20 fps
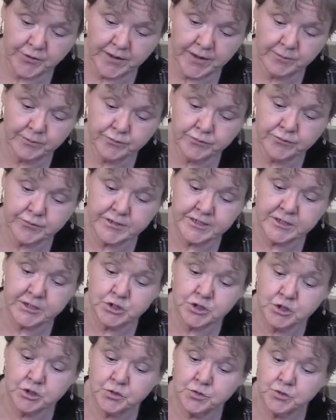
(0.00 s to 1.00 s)
and pretty
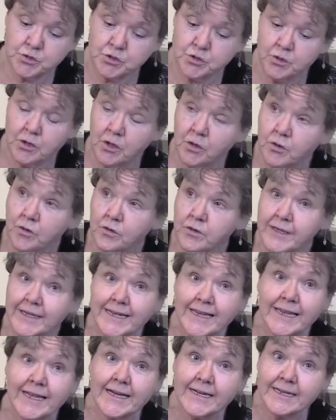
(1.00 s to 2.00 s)
soon you'll hold
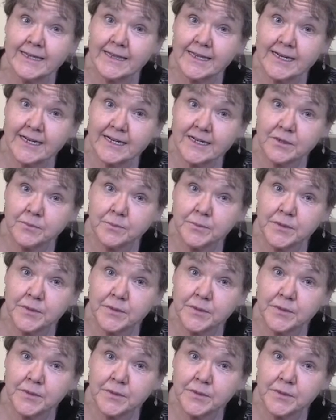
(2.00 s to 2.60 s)
it like that